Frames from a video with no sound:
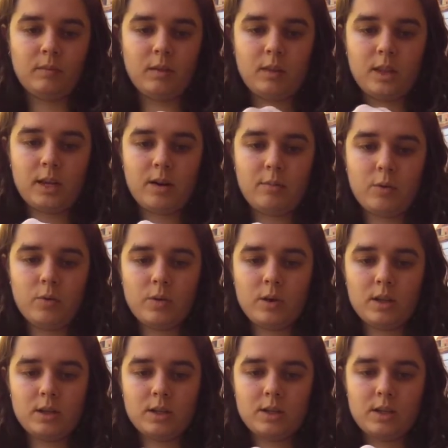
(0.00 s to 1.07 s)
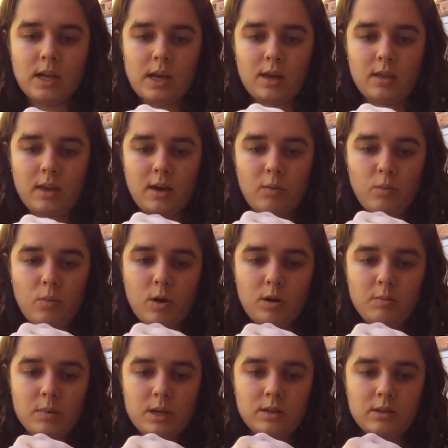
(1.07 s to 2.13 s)
Now I'm going to take that one
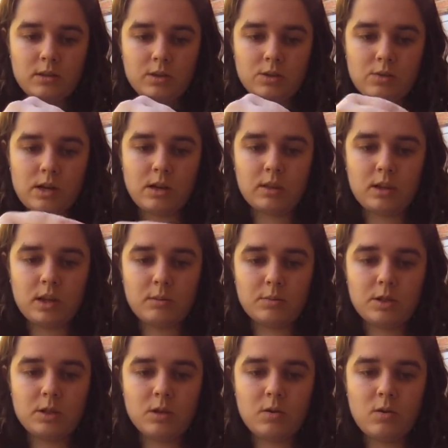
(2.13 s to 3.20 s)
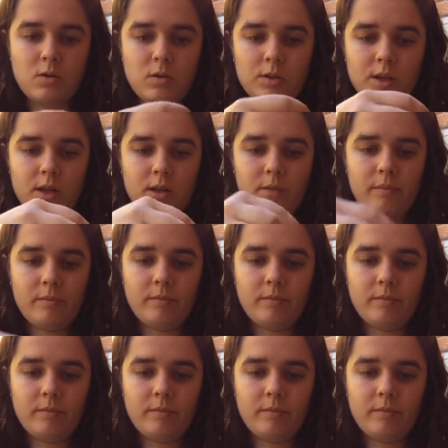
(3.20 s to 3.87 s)
piece of string that I'm still holding,